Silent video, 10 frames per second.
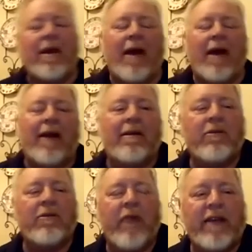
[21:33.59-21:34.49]
And
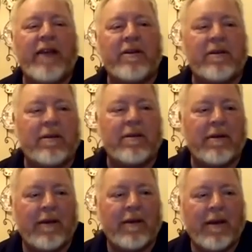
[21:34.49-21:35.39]
Granges,
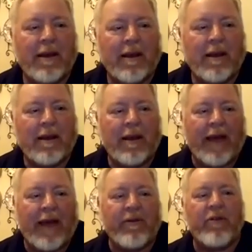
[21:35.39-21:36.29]

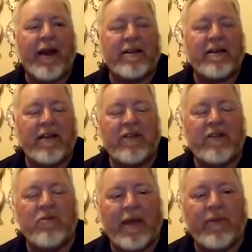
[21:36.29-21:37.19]
every Grange needs to
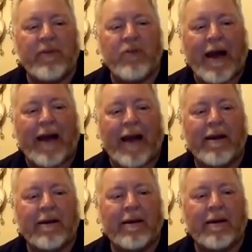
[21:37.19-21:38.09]
keep track
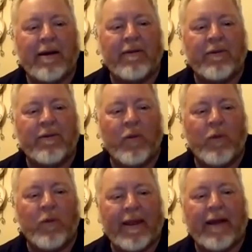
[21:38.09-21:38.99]
of
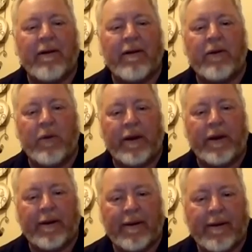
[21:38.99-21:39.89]
what they are doing,
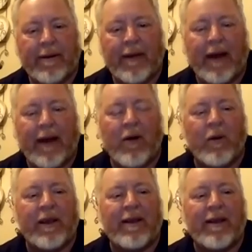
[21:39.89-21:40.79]
not
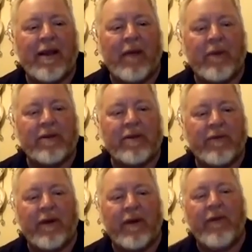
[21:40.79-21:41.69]
only numbers
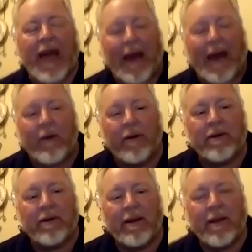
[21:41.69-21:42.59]
of hours,
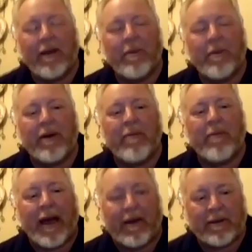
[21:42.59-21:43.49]
but
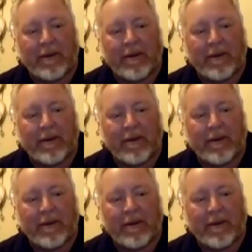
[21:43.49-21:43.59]
amounts.